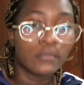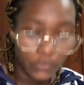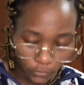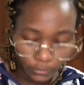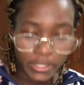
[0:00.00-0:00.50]

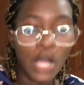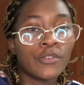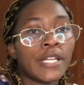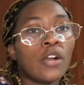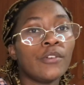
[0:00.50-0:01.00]
from down,
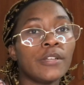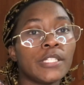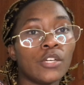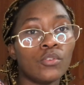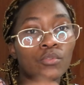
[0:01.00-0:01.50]

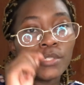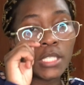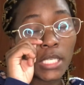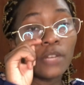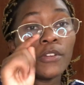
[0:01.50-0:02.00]
they'll
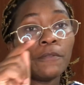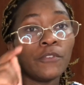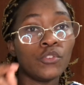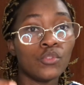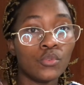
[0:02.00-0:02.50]
tear it for
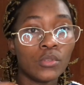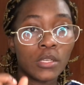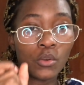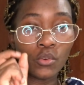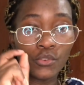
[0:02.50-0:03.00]
you
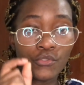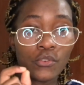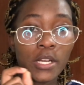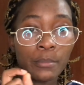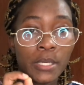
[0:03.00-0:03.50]

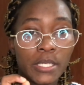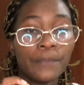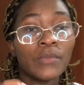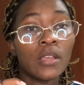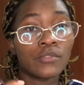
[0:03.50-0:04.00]
controllably,
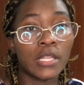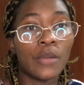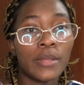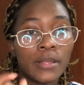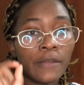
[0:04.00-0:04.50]
so that
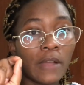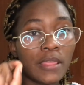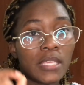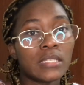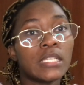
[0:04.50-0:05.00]
whenever
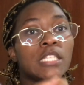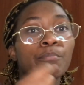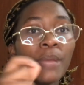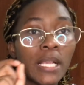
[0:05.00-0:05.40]
they stitch back